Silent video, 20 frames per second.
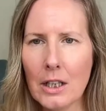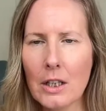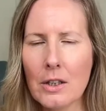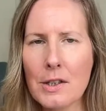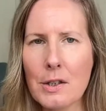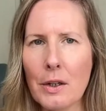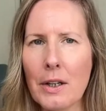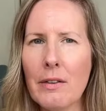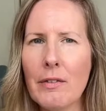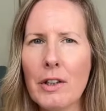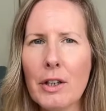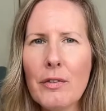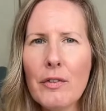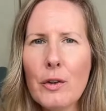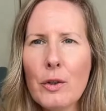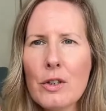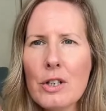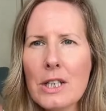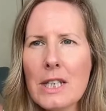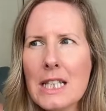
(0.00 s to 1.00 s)
So even if
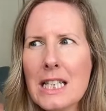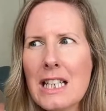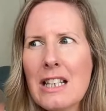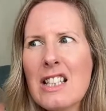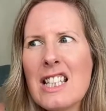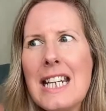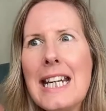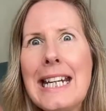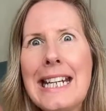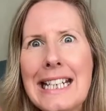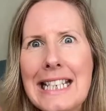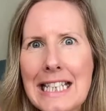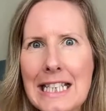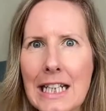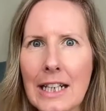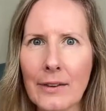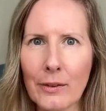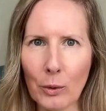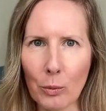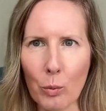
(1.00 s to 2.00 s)
you're just
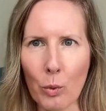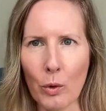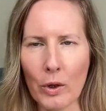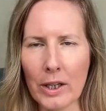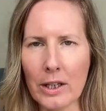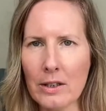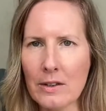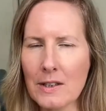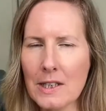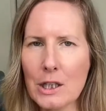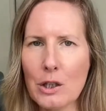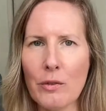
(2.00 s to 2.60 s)
testing the waters,